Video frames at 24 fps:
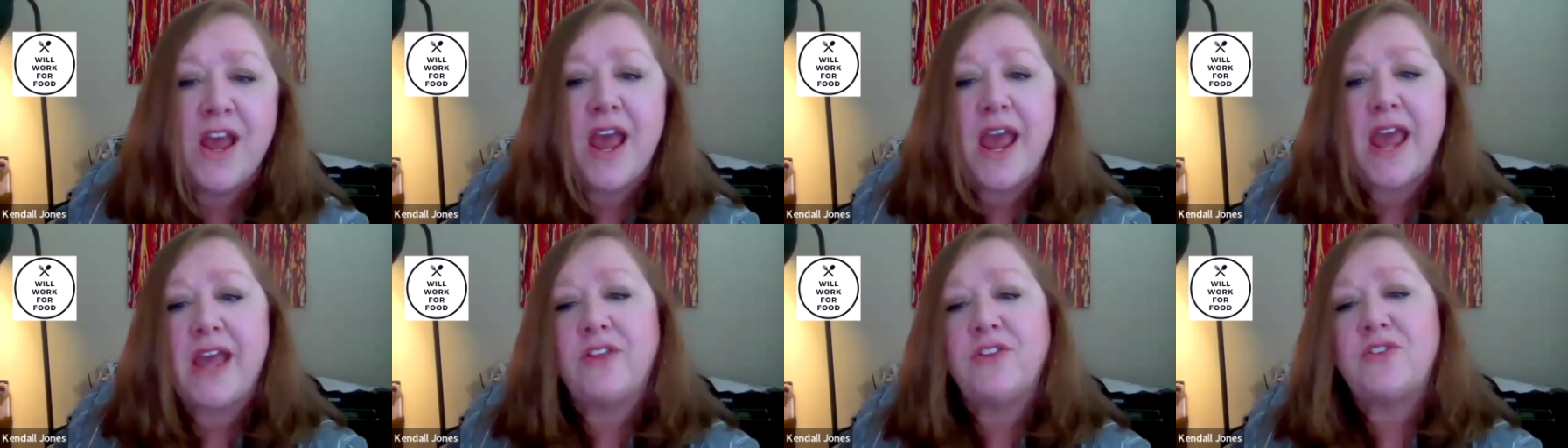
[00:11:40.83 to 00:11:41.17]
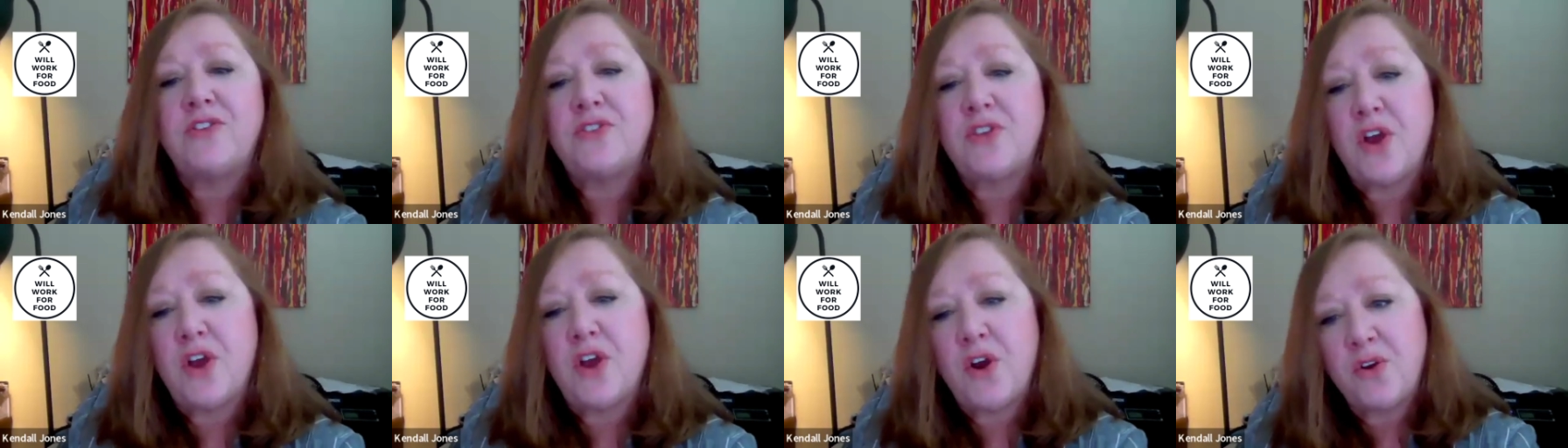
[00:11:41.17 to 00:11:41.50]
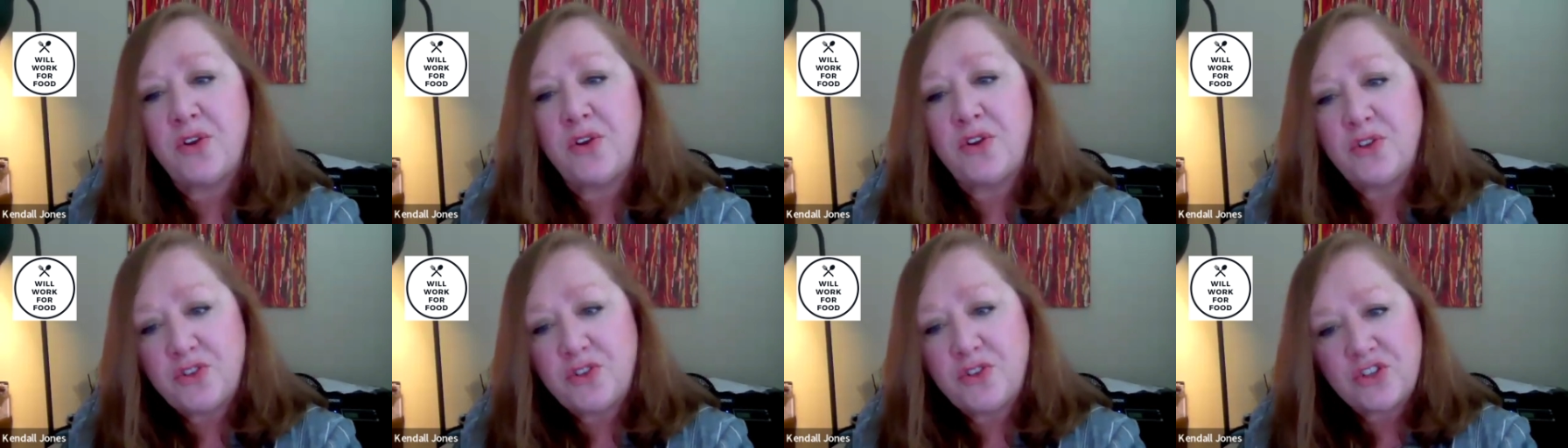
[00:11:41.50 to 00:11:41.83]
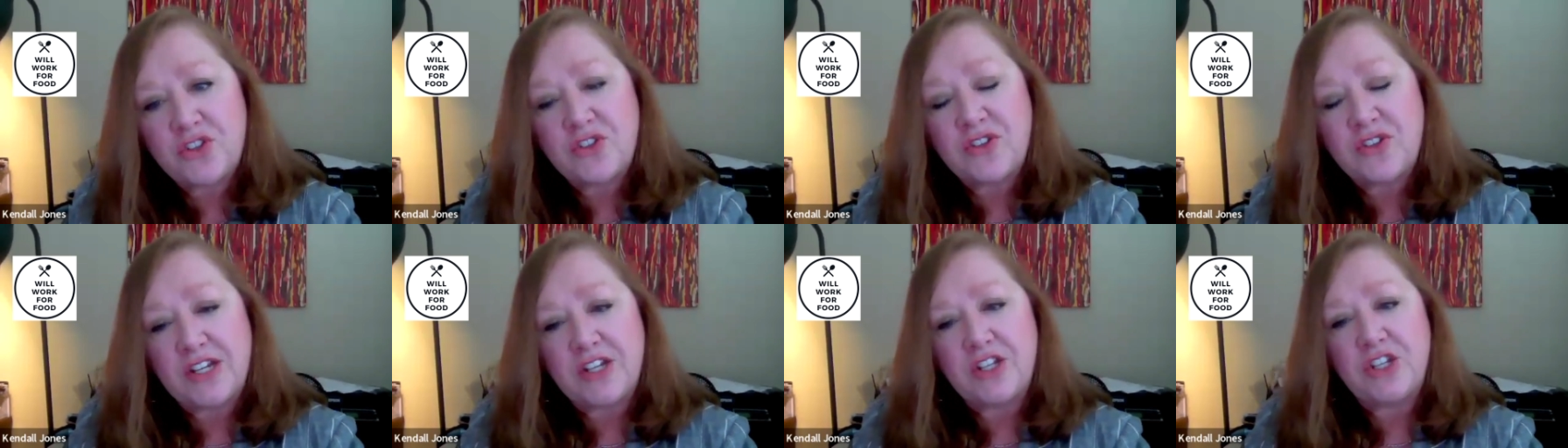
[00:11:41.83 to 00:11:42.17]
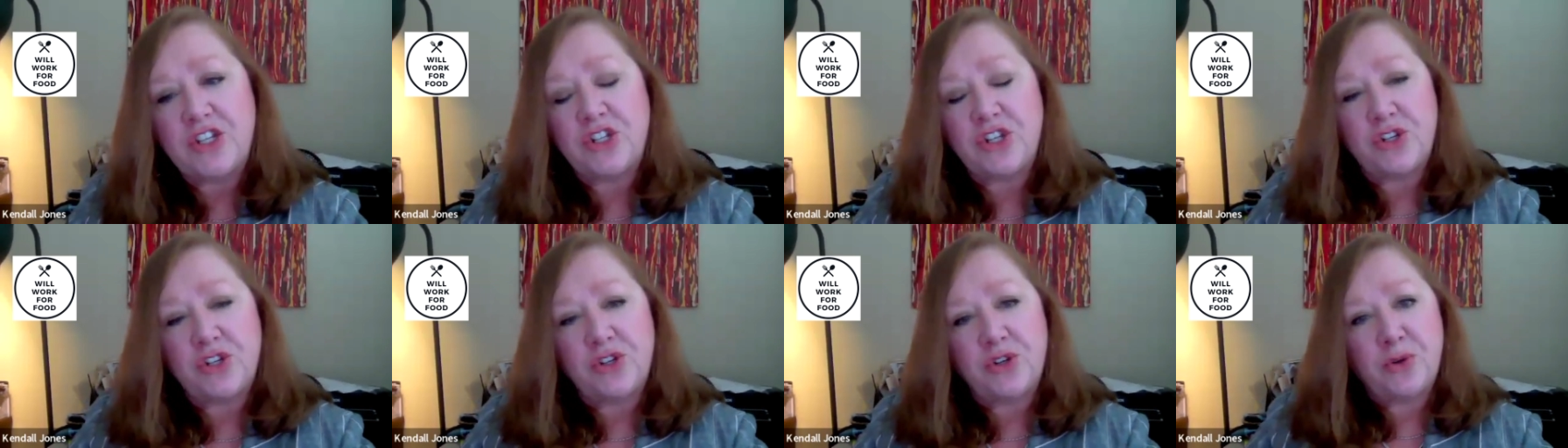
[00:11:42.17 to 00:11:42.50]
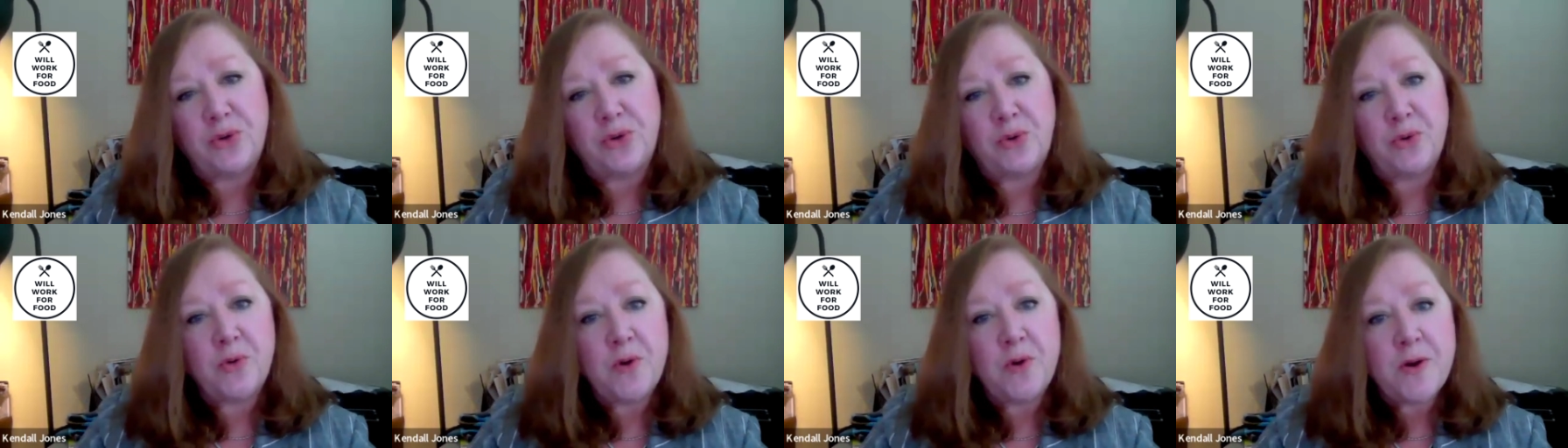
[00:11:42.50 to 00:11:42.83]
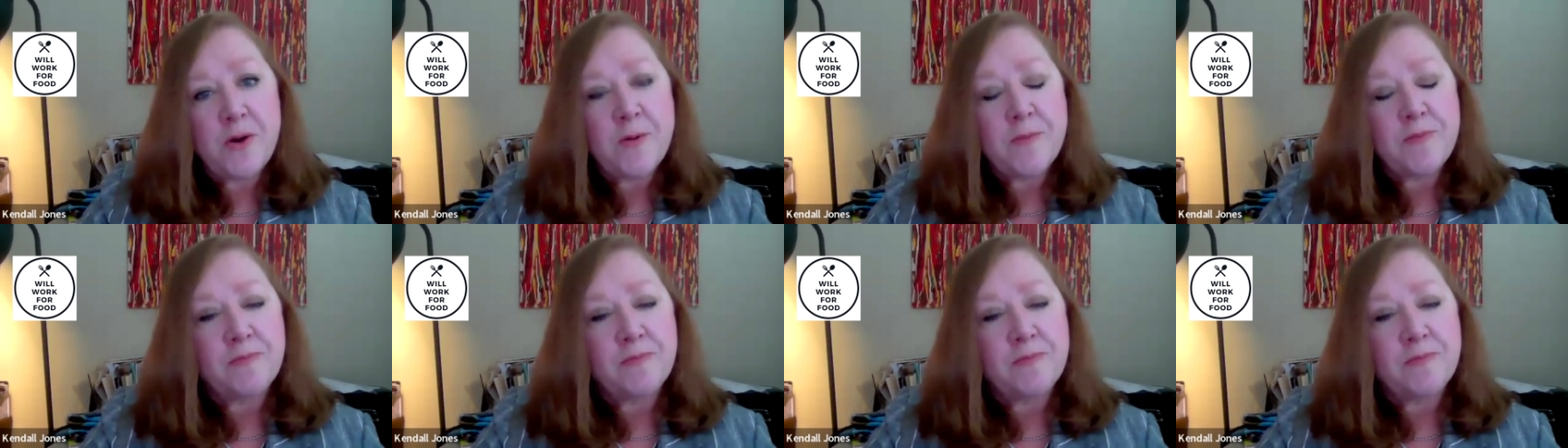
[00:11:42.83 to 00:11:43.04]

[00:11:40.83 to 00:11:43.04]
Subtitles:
And so you just need to